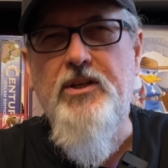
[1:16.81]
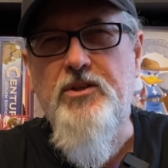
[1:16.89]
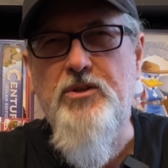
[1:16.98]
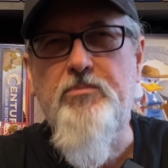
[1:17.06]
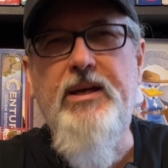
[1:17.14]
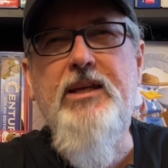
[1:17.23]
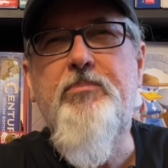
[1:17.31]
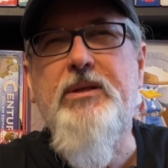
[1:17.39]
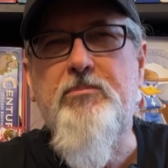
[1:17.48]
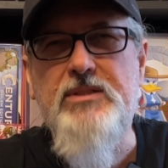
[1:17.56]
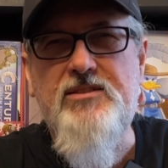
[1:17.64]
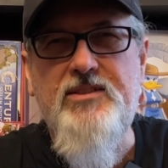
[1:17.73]
you may be
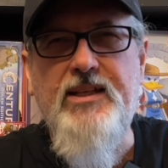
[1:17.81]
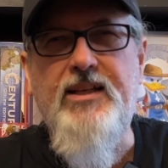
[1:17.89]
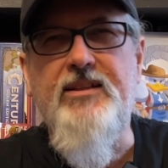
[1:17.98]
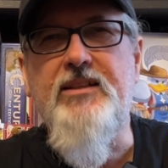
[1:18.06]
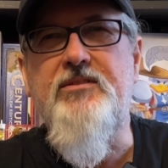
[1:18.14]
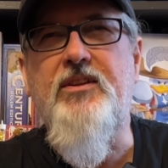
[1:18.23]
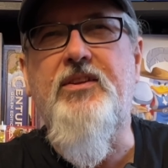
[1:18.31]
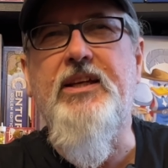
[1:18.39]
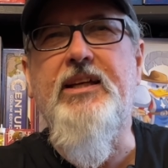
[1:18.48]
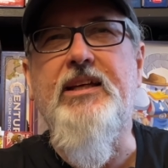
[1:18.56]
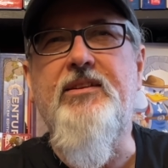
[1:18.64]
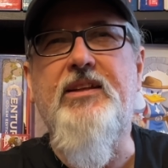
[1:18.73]
mistaken into
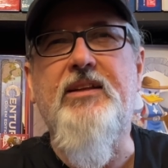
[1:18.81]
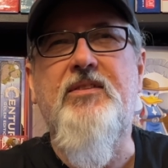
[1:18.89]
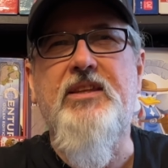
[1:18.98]
thinking that